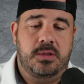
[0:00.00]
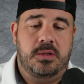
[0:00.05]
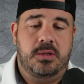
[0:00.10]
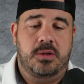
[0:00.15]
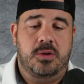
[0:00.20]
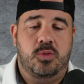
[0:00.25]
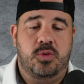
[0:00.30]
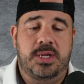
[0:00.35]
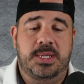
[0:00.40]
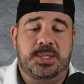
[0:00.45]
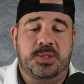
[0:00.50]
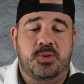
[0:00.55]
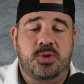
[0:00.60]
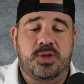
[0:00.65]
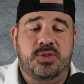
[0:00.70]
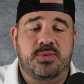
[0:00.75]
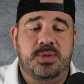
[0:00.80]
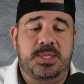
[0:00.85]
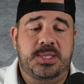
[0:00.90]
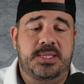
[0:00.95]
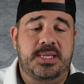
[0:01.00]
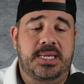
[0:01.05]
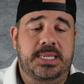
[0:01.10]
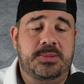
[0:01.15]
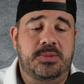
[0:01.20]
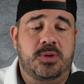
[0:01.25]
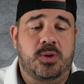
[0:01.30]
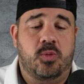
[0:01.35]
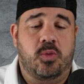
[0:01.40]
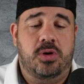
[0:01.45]
with his 3.36
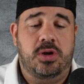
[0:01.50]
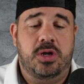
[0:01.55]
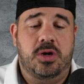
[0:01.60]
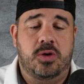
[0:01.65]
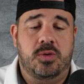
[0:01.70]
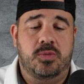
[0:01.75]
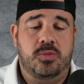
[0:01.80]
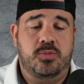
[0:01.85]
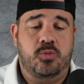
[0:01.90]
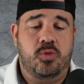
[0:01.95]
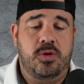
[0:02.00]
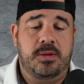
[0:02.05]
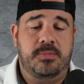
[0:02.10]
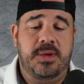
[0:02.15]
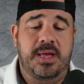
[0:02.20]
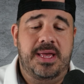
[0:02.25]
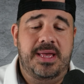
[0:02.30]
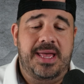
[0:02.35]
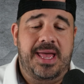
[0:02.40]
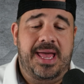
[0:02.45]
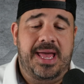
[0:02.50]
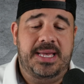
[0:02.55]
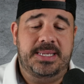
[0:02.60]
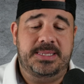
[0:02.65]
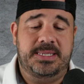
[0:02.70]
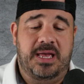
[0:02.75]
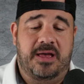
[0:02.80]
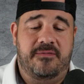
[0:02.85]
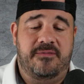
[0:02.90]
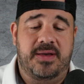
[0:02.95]
with a 1-0 whip,
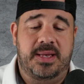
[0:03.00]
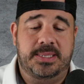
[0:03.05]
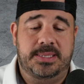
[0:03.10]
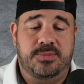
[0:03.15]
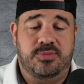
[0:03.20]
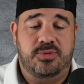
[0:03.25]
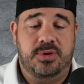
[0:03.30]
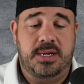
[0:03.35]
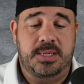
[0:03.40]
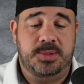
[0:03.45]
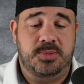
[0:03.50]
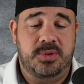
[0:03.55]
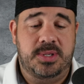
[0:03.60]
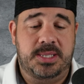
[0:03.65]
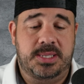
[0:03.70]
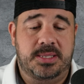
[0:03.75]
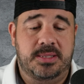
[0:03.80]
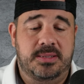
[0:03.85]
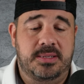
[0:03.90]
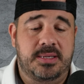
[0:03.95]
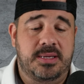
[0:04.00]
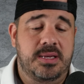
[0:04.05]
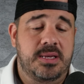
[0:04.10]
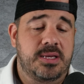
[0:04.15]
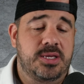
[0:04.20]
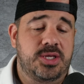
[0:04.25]
has not faced the Braves recently.